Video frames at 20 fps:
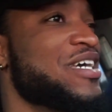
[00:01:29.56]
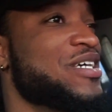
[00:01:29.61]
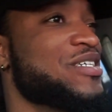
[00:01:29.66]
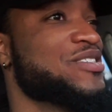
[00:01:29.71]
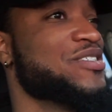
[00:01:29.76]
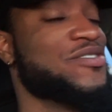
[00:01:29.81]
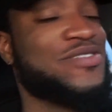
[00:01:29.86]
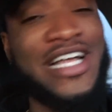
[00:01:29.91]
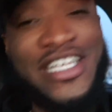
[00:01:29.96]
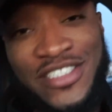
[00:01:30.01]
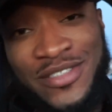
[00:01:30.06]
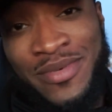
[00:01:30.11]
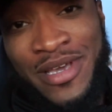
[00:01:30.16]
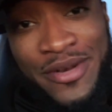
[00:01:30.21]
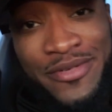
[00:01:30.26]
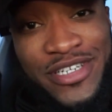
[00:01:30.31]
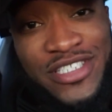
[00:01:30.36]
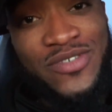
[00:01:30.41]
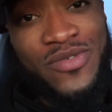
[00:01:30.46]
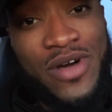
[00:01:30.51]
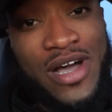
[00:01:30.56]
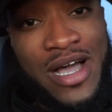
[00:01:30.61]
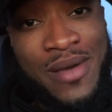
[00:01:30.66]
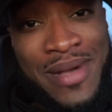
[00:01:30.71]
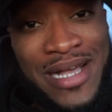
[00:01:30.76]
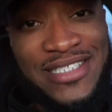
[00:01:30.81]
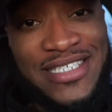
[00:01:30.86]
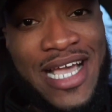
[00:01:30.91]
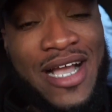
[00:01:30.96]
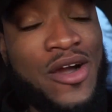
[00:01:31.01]
So that's the main reason why I'm
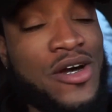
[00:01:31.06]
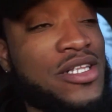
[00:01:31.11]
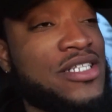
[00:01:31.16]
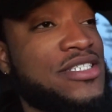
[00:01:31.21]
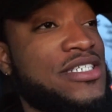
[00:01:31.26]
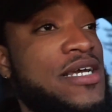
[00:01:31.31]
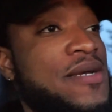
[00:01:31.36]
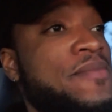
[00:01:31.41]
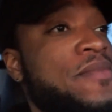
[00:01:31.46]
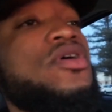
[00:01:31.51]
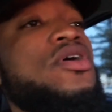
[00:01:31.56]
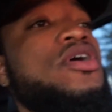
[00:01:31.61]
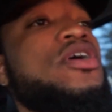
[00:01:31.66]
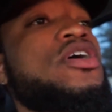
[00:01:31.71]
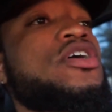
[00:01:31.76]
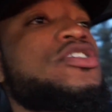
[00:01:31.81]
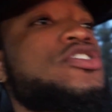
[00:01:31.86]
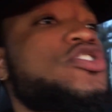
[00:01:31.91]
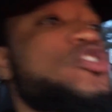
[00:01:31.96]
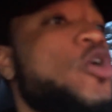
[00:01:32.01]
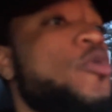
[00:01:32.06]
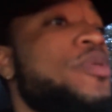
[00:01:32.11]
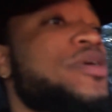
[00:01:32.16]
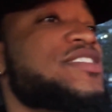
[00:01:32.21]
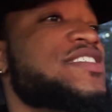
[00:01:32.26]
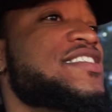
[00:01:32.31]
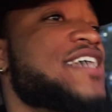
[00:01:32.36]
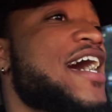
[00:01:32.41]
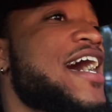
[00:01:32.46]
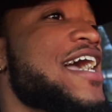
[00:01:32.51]
at Tac all the time. So
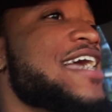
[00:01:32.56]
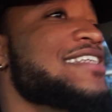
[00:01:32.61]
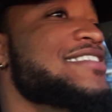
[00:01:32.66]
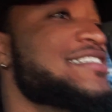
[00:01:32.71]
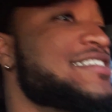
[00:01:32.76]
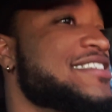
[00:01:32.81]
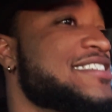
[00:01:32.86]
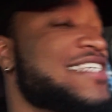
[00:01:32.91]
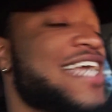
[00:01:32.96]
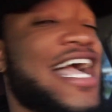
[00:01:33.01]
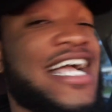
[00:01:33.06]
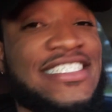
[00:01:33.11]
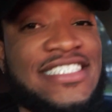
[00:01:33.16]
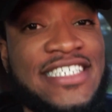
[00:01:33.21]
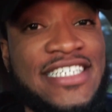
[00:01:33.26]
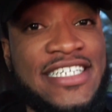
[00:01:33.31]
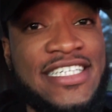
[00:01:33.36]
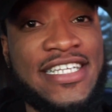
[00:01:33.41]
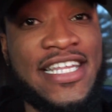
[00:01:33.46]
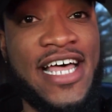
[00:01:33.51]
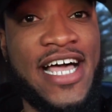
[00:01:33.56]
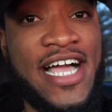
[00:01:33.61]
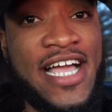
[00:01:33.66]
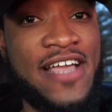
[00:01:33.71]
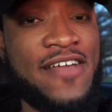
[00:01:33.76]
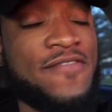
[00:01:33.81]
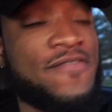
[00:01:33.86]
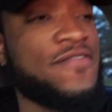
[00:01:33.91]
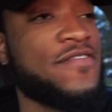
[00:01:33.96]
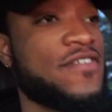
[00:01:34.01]
besides the Tac City
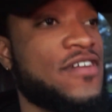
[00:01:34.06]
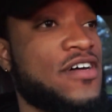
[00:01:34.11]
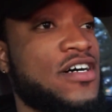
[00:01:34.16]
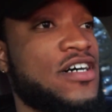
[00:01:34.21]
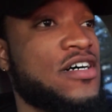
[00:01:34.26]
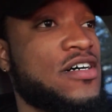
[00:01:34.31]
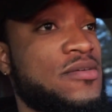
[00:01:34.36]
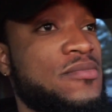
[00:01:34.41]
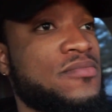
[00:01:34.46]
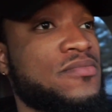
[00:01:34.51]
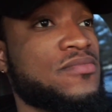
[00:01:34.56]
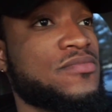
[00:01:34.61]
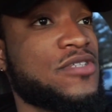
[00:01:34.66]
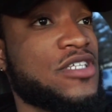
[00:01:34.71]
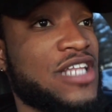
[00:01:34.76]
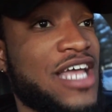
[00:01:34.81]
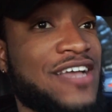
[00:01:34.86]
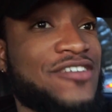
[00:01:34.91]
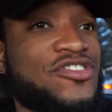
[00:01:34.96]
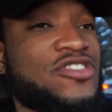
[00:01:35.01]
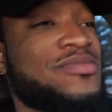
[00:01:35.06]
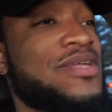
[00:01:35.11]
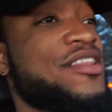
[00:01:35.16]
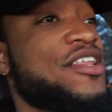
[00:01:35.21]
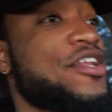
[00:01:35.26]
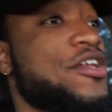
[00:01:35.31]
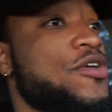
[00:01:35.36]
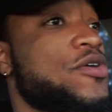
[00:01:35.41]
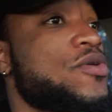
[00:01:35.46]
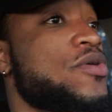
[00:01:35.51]
Live, the live stream that
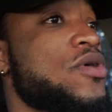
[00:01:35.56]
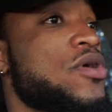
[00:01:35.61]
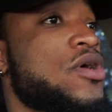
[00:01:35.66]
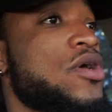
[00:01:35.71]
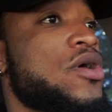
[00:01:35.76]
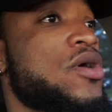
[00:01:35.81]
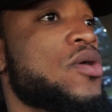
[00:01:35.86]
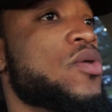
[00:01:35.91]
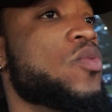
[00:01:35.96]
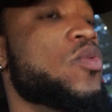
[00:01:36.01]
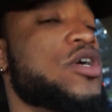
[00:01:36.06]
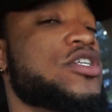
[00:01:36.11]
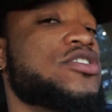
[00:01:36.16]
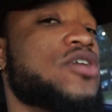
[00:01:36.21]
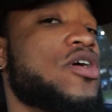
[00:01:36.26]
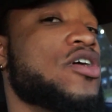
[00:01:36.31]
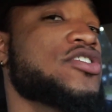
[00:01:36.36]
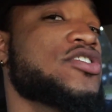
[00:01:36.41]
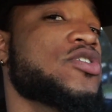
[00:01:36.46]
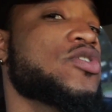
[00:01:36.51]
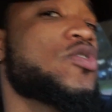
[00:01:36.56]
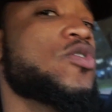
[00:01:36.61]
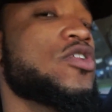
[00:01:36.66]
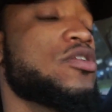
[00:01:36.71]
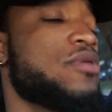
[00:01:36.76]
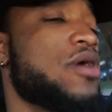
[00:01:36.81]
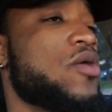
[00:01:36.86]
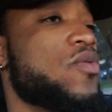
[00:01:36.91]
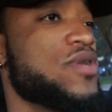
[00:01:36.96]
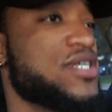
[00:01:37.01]
they do, what's also cool
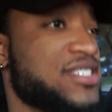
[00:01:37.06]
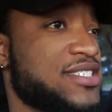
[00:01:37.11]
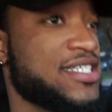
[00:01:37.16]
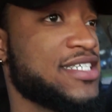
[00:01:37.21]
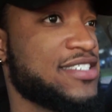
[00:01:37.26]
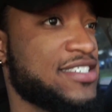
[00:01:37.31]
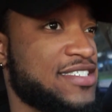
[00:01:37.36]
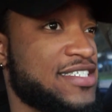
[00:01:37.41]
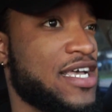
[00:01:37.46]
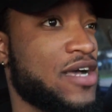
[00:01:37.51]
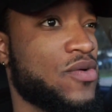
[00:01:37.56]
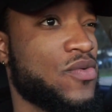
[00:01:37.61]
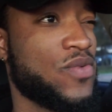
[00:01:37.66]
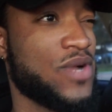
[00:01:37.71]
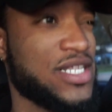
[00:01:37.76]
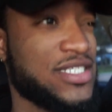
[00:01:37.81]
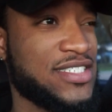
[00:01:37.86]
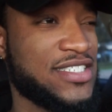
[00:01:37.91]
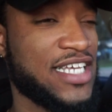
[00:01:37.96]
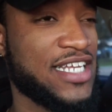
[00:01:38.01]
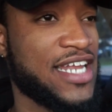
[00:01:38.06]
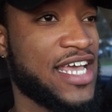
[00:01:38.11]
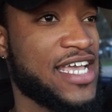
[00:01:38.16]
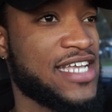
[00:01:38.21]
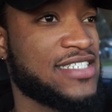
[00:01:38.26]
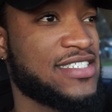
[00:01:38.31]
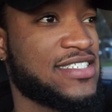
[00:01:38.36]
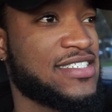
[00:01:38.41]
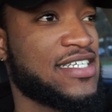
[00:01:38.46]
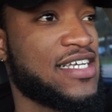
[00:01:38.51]
about Wednesdays is that Wednesday
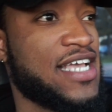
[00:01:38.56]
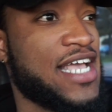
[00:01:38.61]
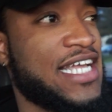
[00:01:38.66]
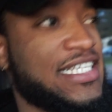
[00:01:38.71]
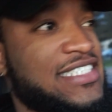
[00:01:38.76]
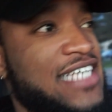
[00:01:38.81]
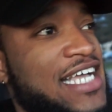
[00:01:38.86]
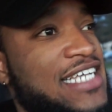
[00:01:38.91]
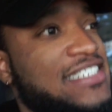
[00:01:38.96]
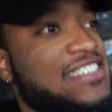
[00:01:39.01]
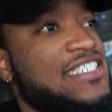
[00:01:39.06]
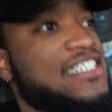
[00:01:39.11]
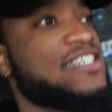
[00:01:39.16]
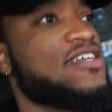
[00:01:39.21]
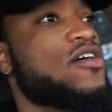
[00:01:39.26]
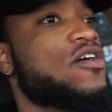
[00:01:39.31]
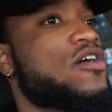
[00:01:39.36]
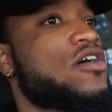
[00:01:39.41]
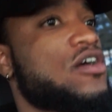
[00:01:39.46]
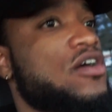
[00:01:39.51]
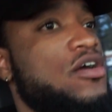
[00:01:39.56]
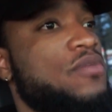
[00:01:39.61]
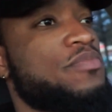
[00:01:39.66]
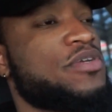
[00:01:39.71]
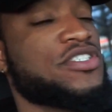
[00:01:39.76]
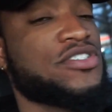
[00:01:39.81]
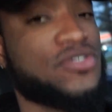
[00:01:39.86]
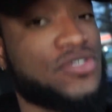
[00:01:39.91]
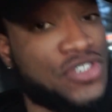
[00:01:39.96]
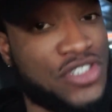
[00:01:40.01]
nights at Tac City are
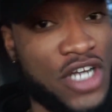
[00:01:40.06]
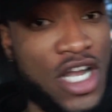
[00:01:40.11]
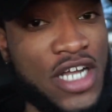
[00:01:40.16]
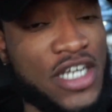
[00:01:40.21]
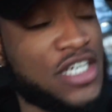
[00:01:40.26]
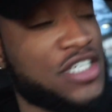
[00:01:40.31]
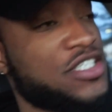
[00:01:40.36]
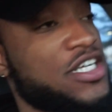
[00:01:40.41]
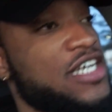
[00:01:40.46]
pistol shotgun